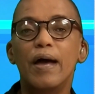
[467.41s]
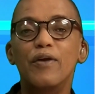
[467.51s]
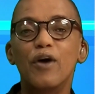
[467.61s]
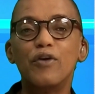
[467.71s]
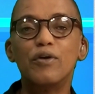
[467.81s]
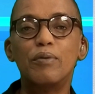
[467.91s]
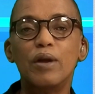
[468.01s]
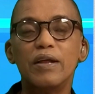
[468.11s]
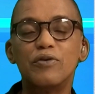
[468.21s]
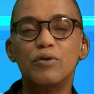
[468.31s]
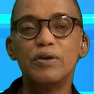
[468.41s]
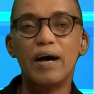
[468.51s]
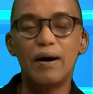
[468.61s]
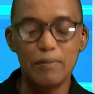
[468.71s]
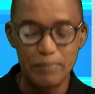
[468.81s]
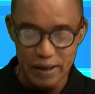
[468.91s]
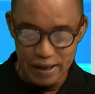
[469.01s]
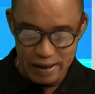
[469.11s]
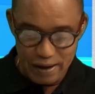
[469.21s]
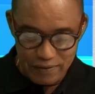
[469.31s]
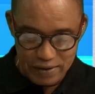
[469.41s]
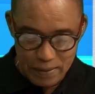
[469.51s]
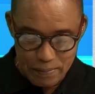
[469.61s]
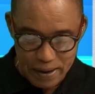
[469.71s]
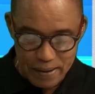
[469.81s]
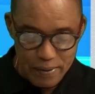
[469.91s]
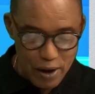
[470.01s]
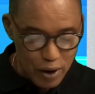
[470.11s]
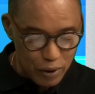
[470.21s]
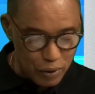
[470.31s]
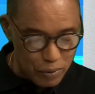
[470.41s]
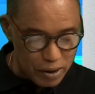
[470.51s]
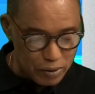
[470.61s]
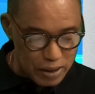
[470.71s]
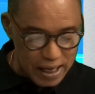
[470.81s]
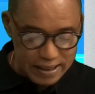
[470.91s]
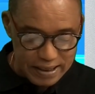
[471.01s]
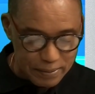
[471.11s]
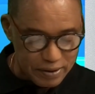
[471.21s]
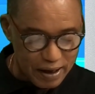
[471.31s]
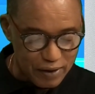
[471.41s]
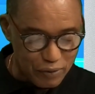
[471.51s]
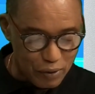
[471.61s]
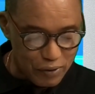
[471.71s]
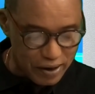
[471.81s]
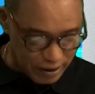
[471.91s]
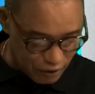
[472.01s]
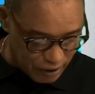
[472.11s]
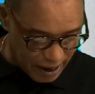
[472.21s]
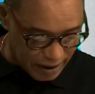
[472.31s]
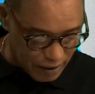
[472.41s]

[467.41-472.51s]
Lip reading: Notable, it will now be Calvin Abib, who will deputize for Craig Zaki.